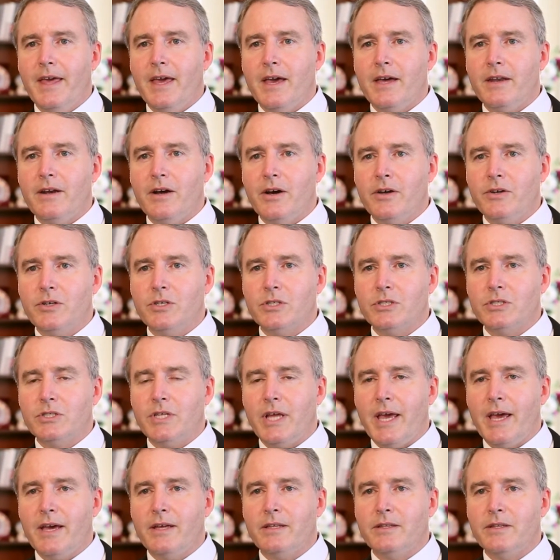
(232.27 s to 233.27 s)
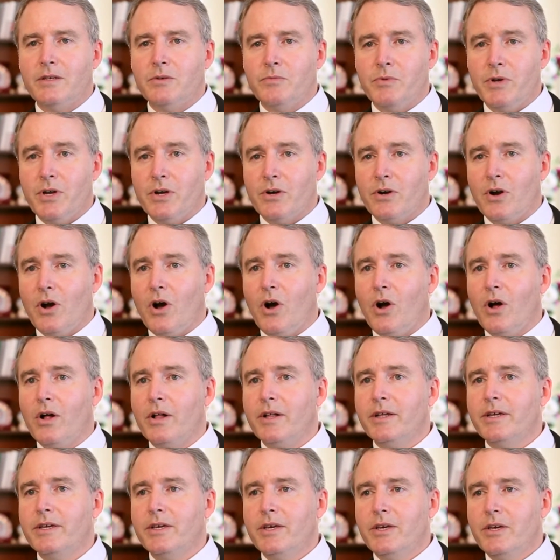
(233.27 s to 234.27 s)
and understand that we are
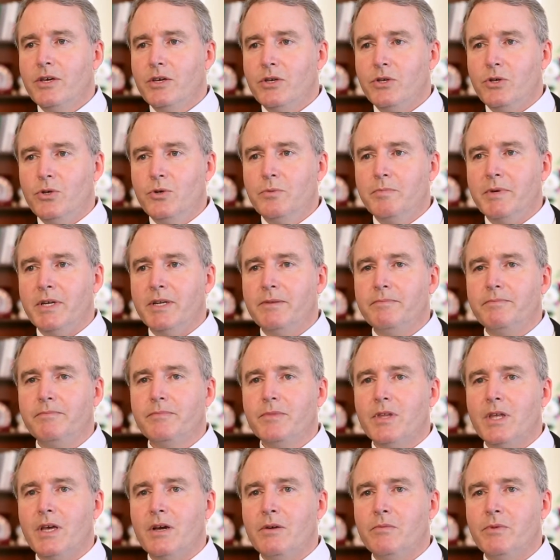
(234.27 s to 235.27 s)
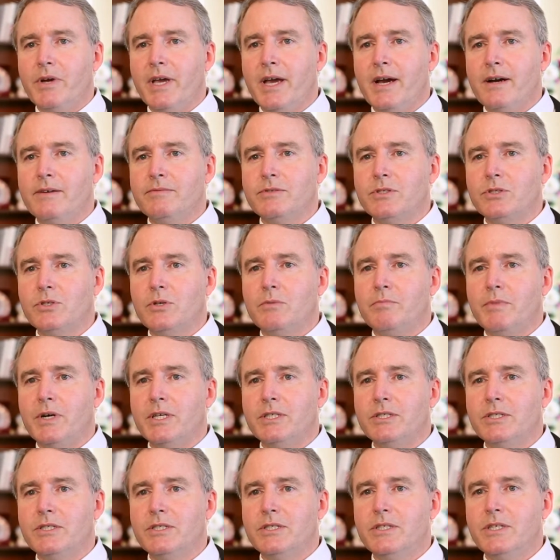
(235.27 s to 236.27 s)
all human and we have so
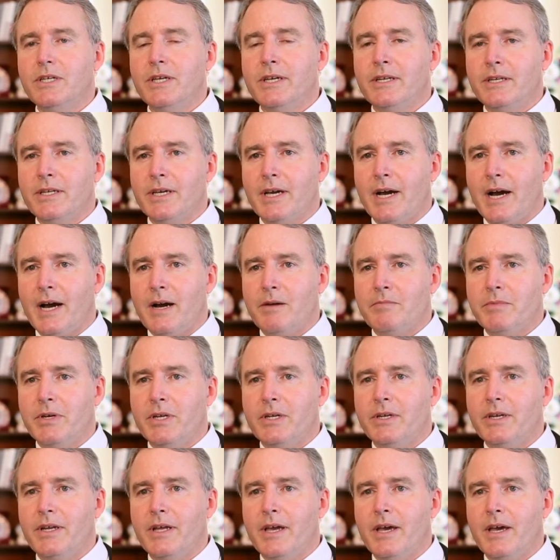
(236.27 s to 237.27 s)
much in common.